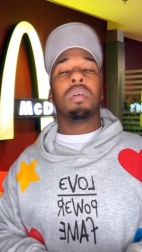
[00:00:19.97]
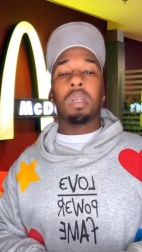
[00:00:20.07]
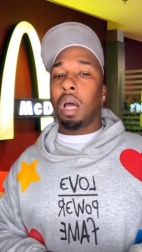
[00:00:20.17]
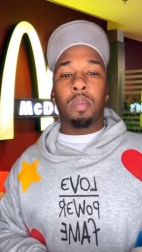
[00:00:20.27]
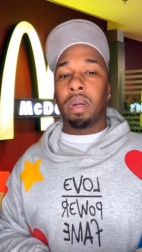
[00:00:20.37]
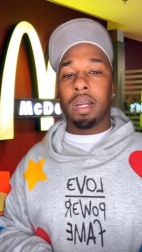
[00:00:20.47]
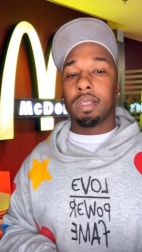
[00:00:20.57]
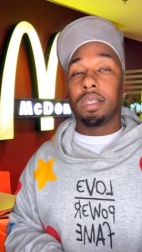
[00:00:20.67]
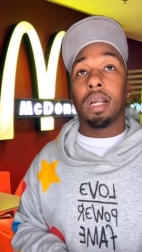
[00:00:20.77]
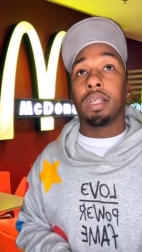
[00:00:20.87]
Nah, man,
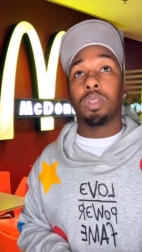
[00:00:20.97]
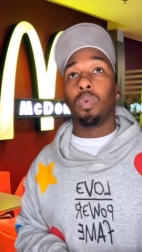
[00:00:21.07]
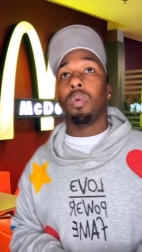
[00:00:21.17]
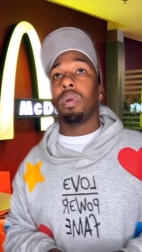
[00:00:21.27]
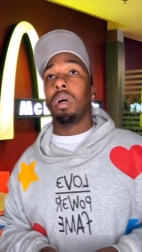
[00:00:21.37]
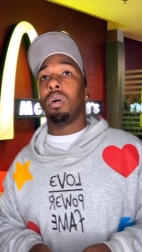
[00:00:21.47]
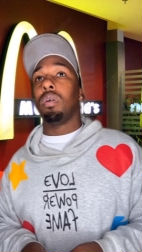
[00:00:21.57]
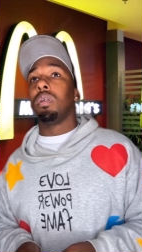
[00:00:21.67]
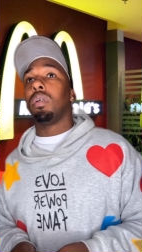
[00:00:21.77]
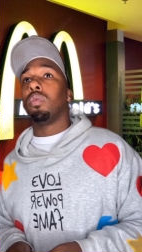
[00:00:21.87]
that's it. I just want what I
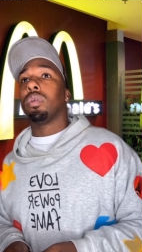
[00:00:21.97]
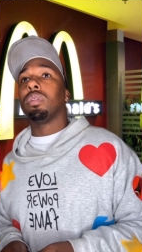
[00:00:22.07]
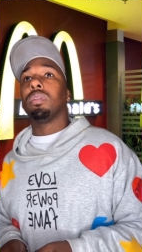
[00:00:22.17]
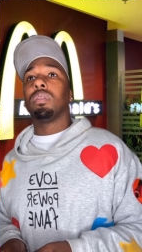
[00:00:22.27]
ordered.